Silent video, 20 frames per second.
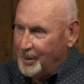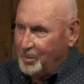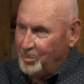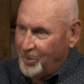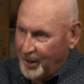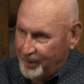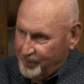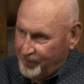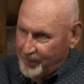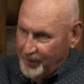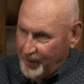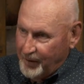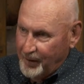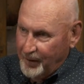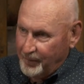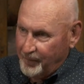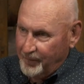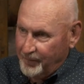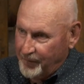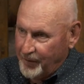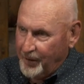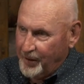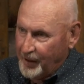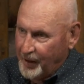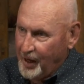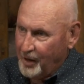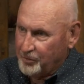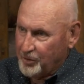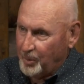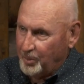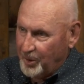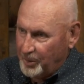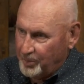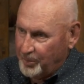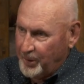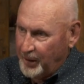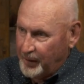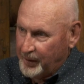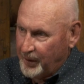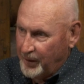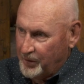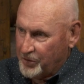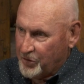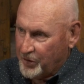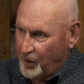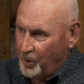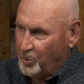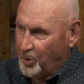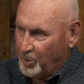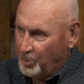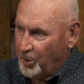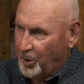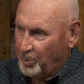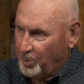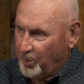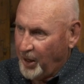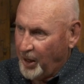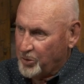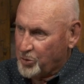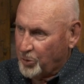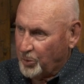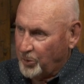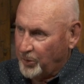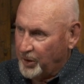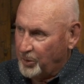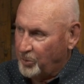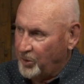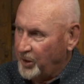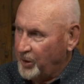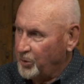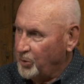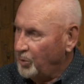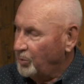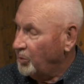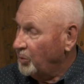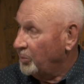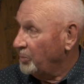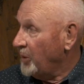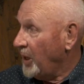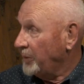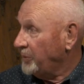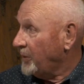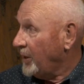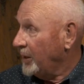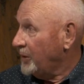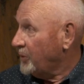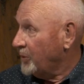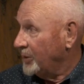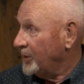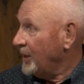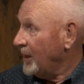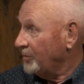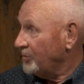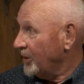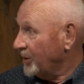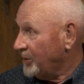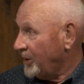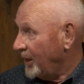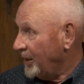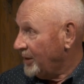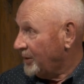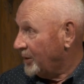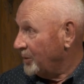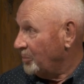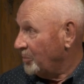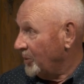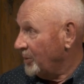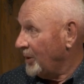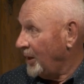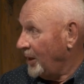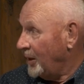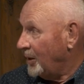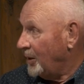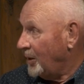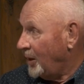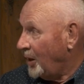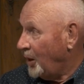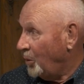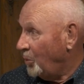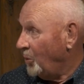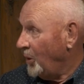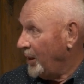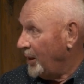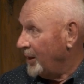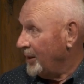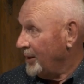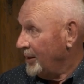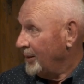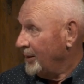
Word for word: but for the, for the government, because they were perpetually renewable, meant they could never take them uh, away.